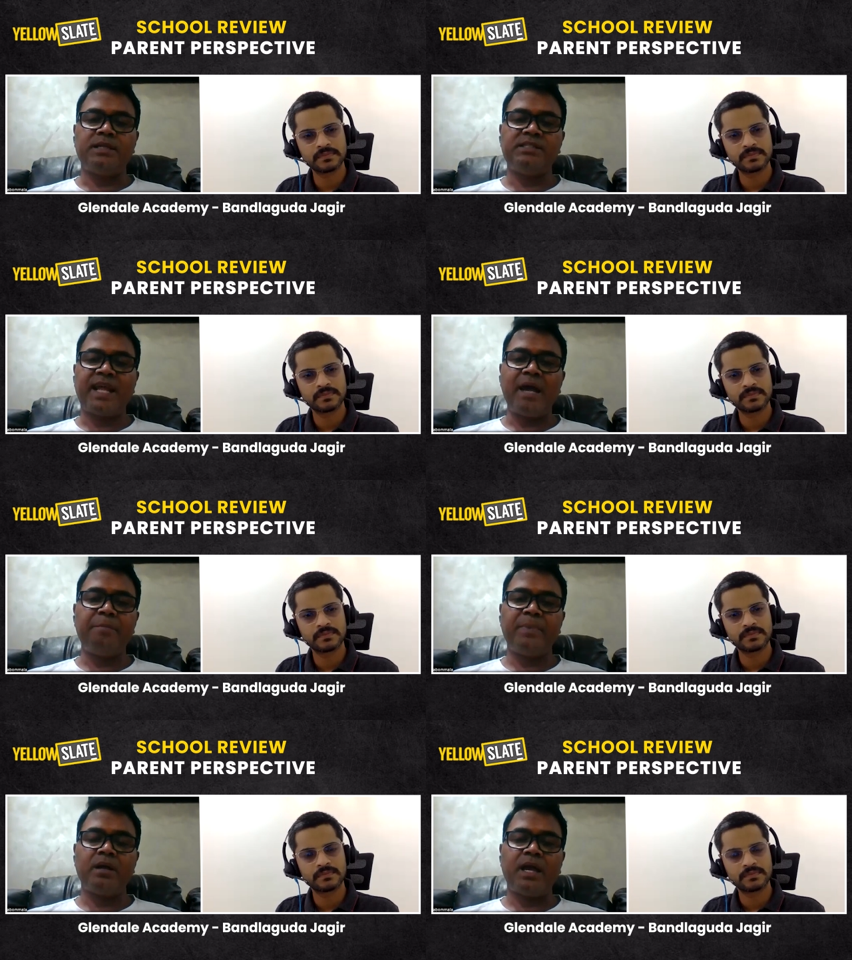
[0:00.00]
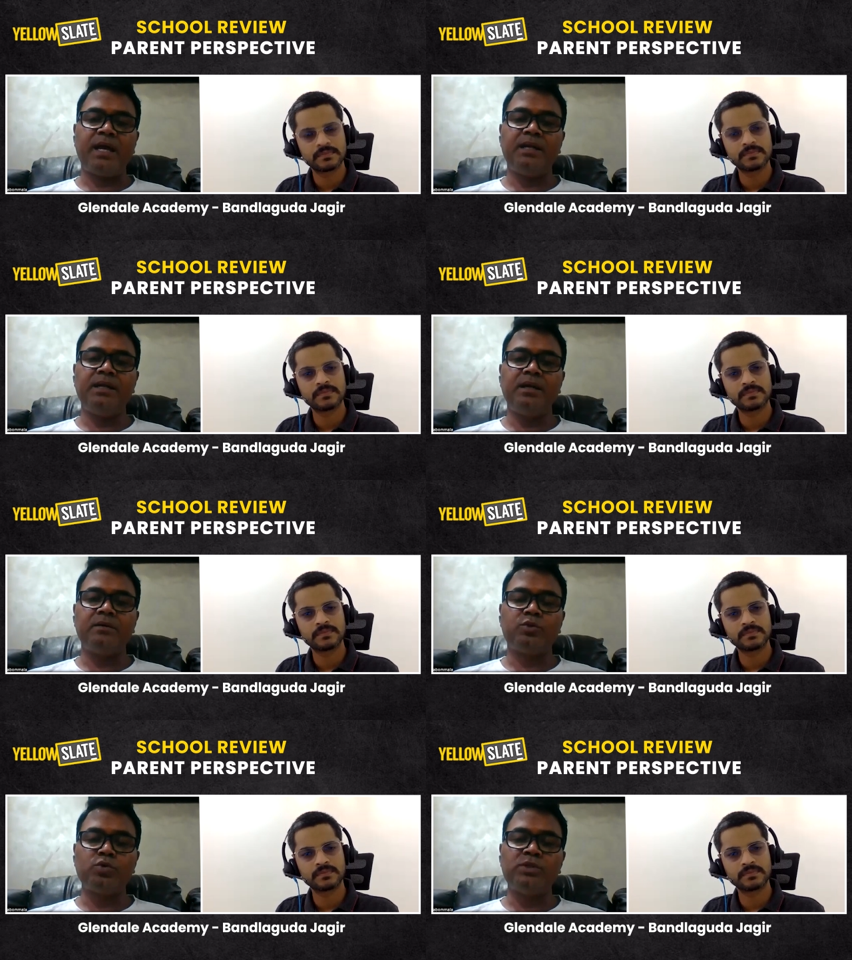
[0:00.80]
Speaker 1: There is an app, and
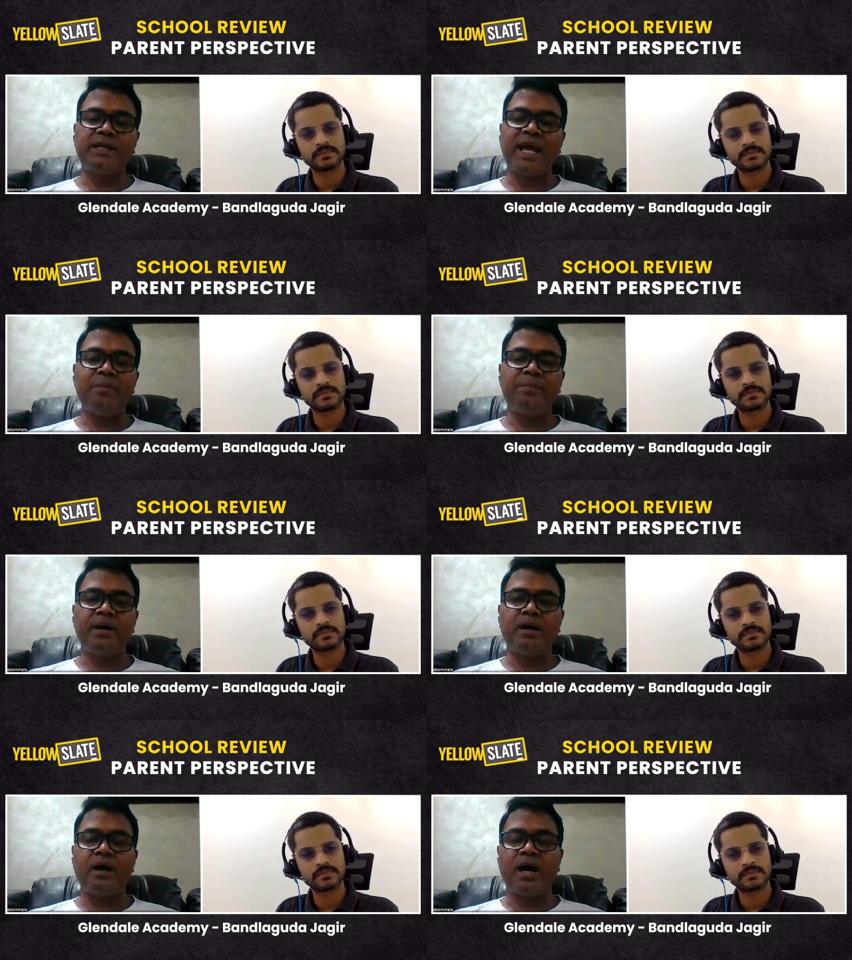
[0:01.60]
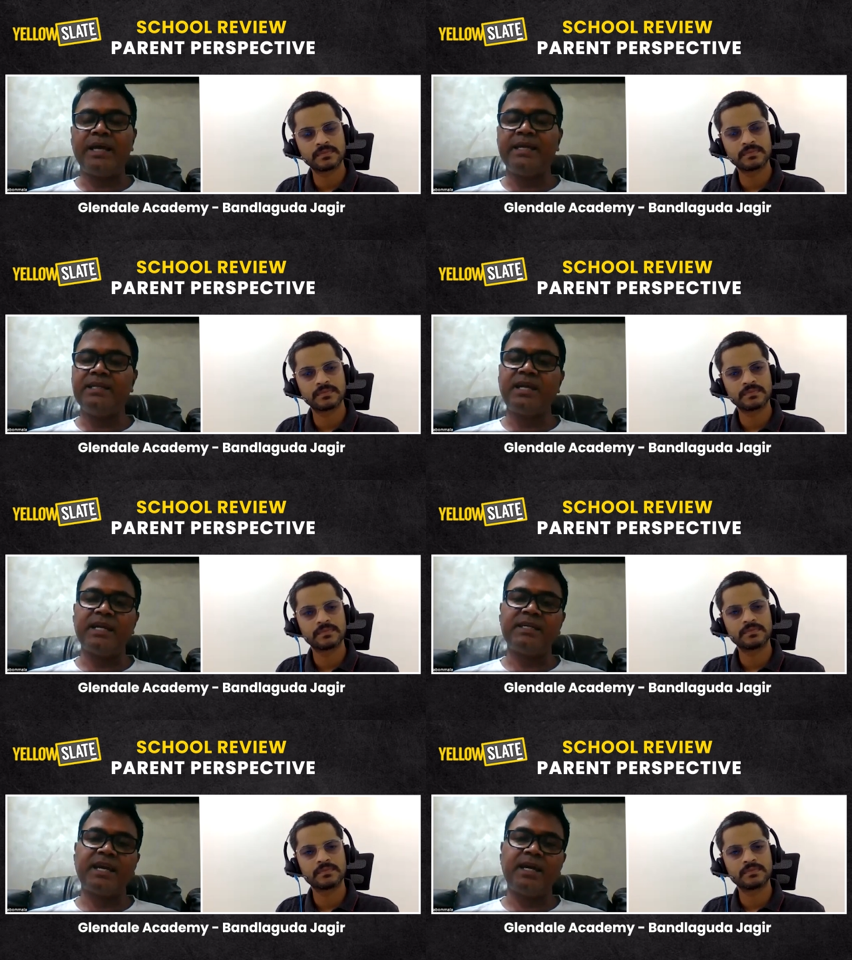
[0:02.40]
through that app, I get the
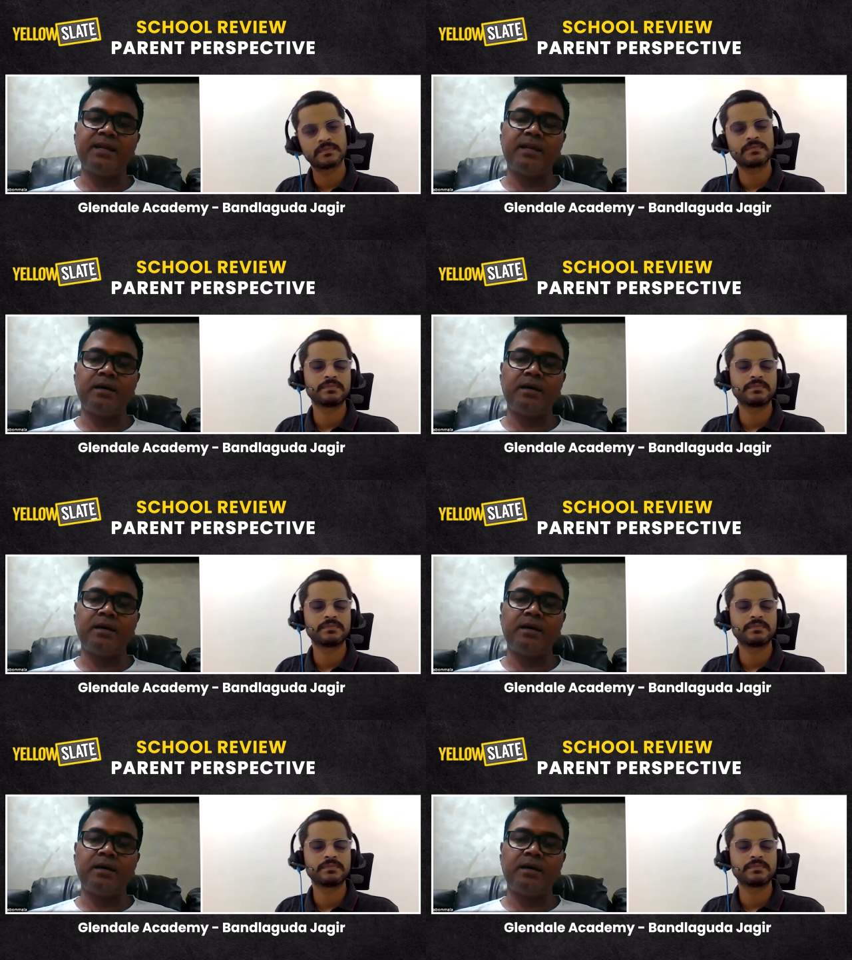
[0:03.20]
entire